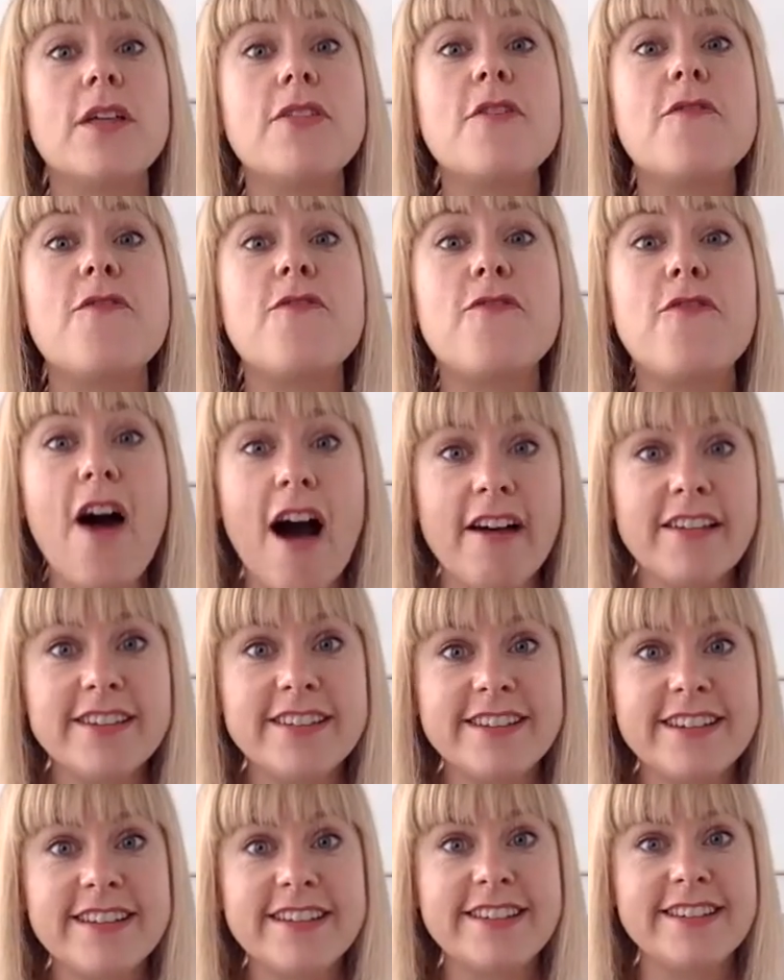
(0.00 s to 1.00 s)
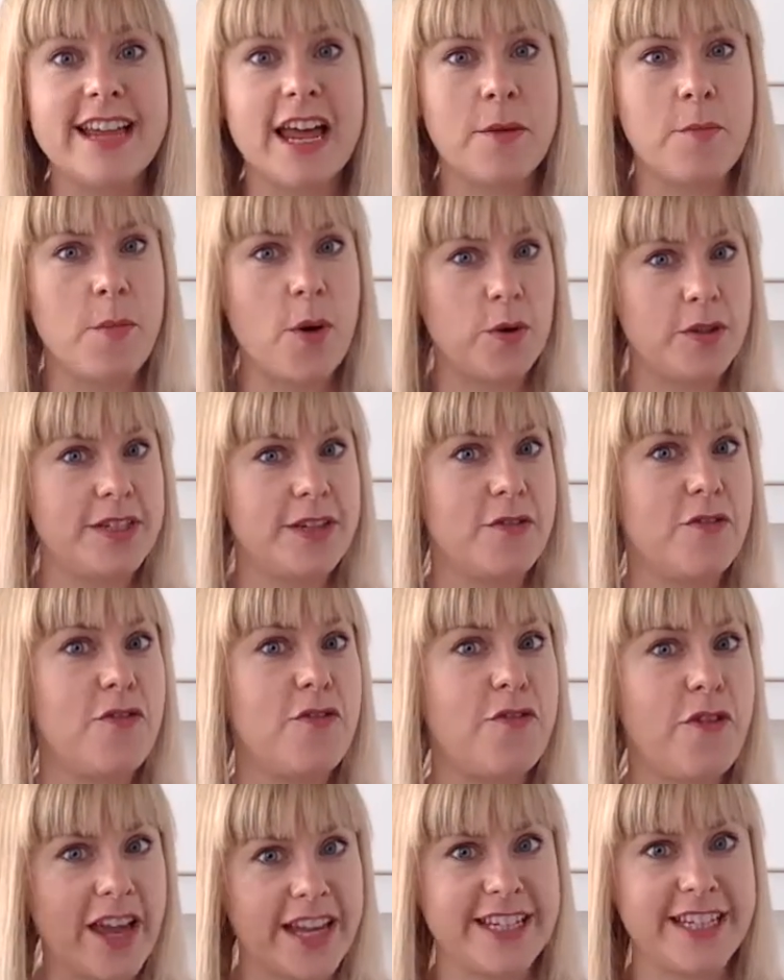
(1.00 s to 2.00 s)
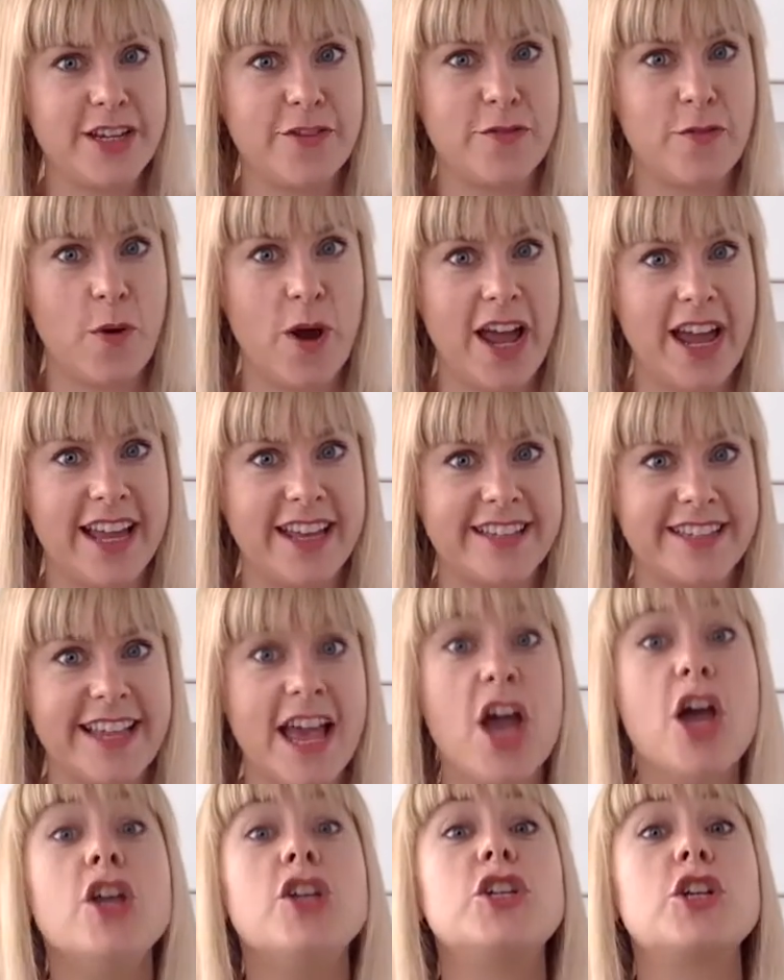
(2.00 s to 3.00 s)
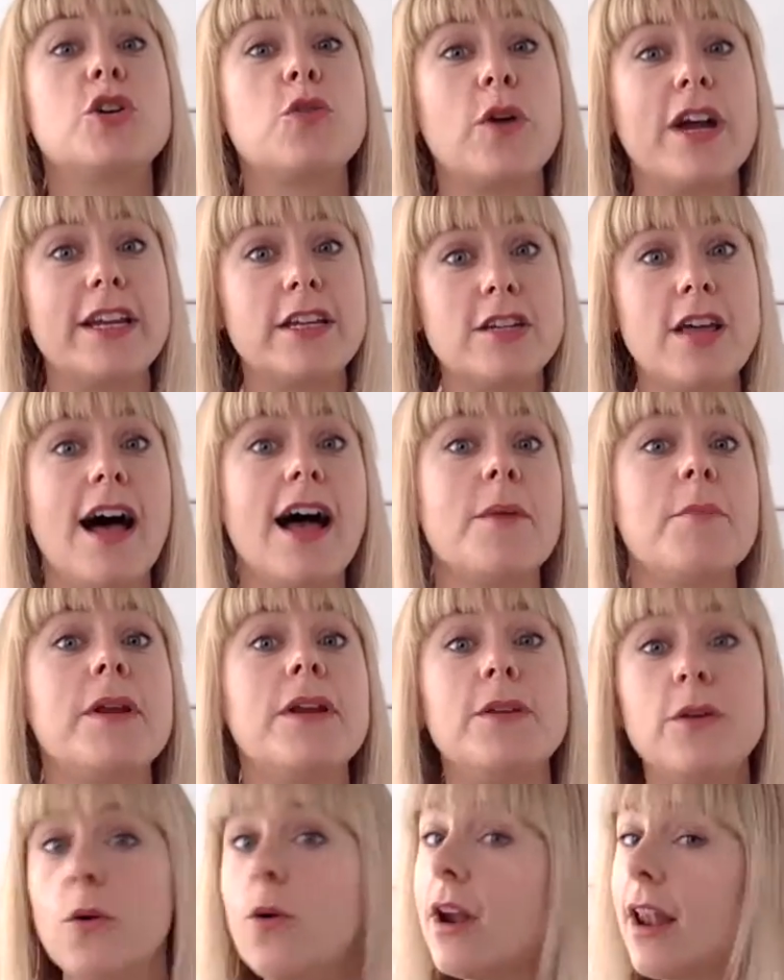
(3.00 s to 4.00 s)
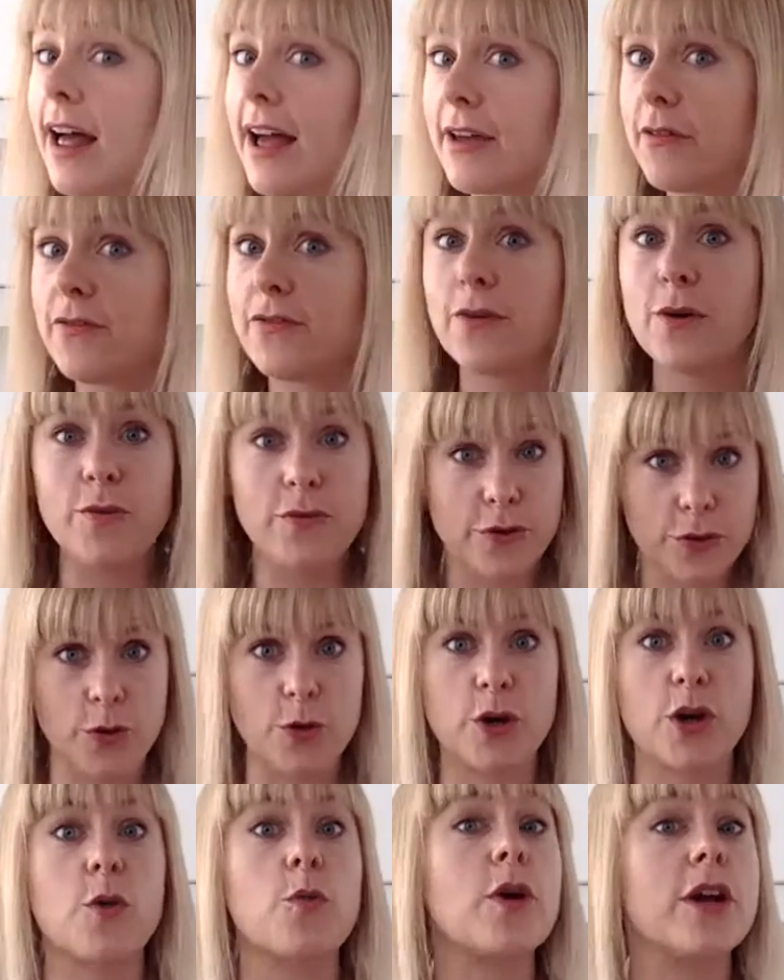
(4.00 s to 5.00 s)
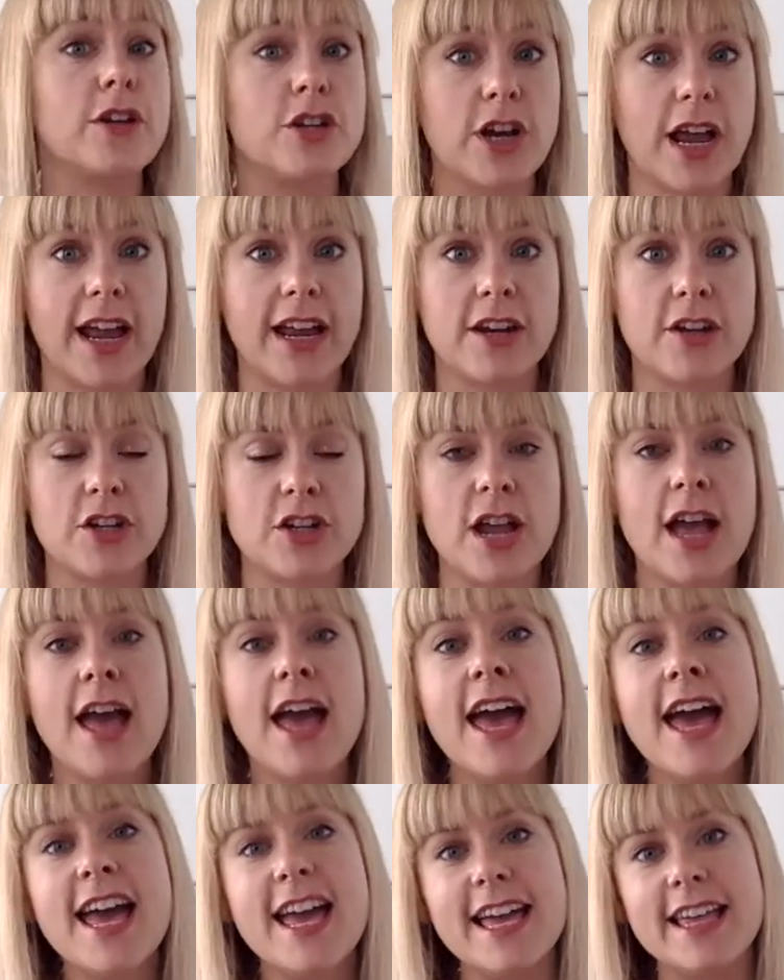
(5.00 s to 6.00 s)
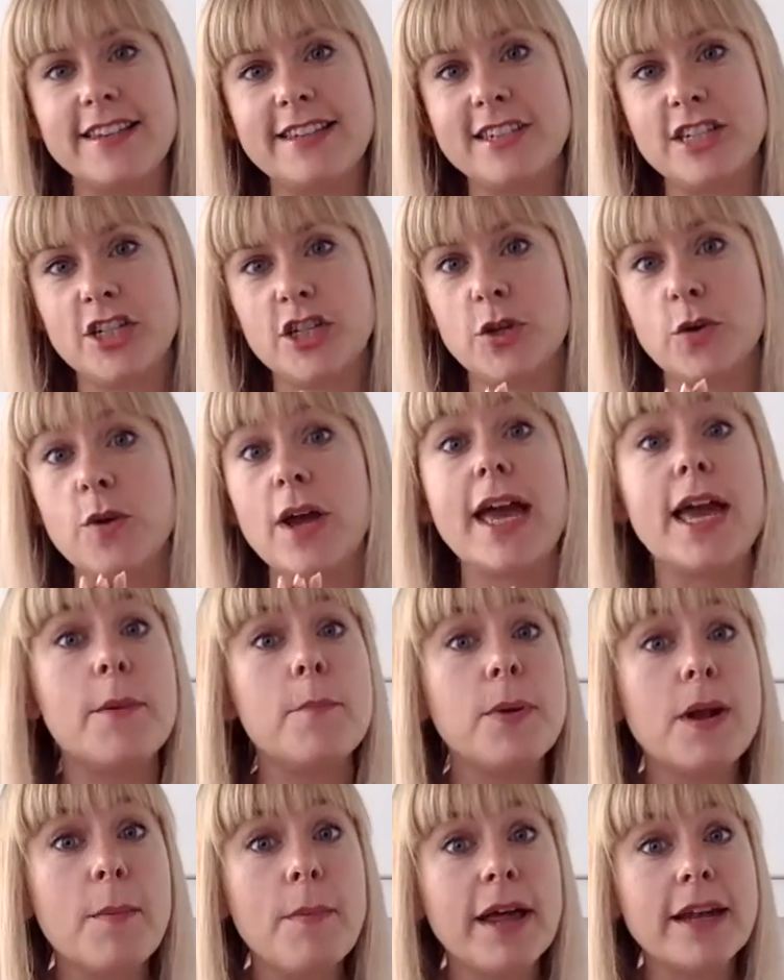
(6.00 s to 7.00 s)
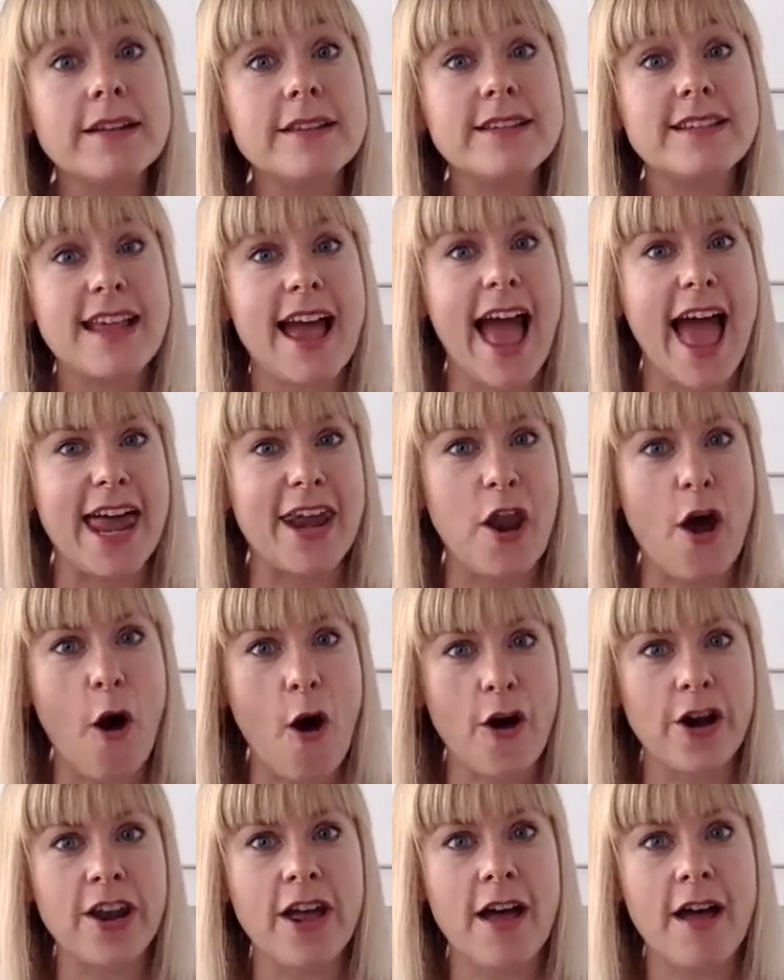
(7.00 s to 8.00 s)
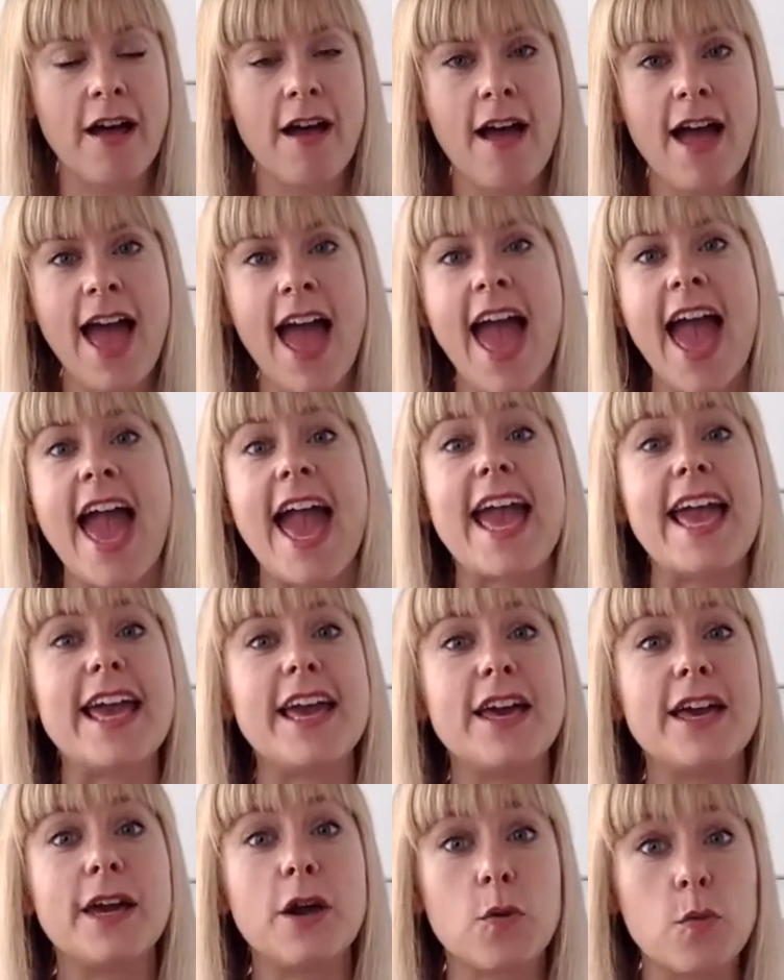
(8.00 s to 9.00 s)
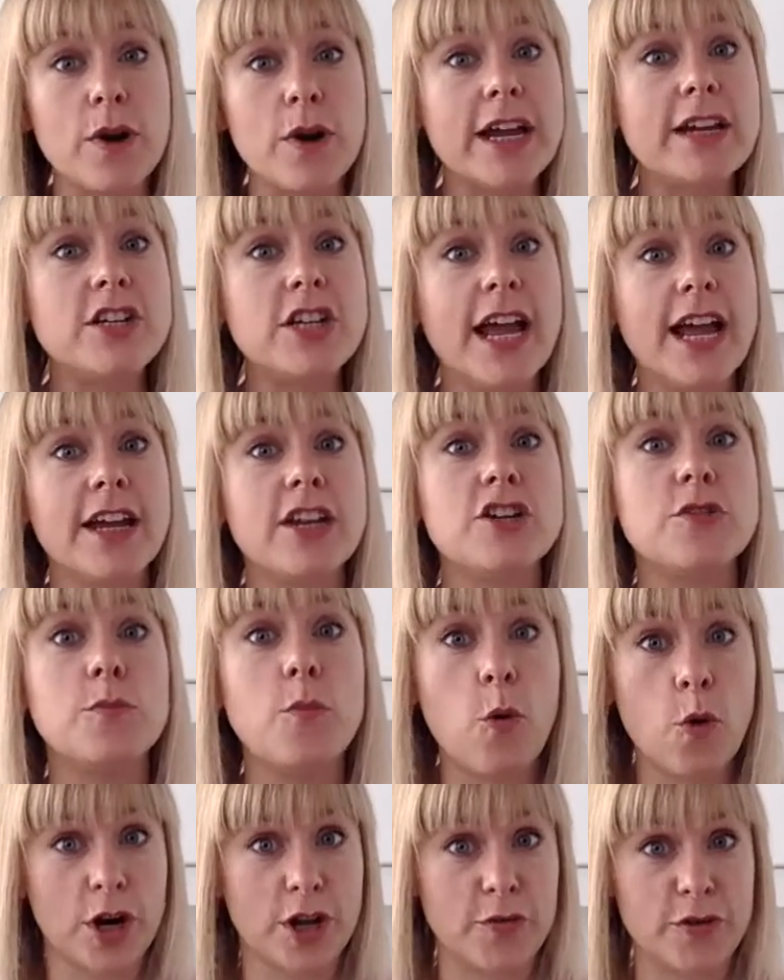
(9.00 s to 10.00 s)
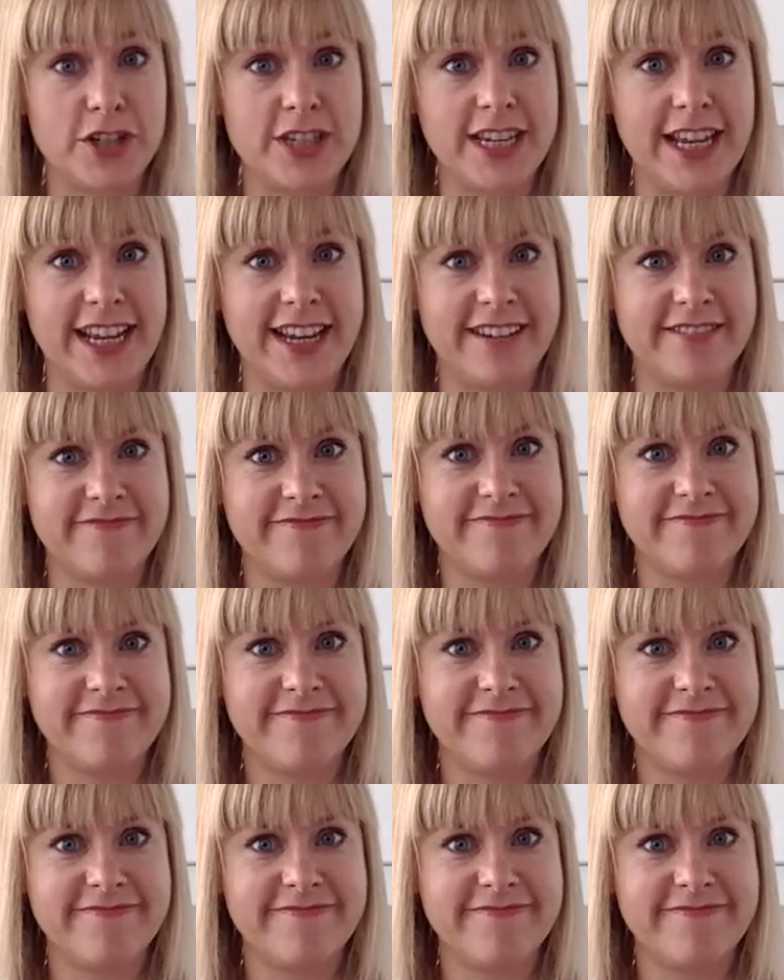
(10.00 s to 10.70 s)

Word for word: of the fastest and most effective ways to create time in your life for your career change is to implement and honor a career change morning routine.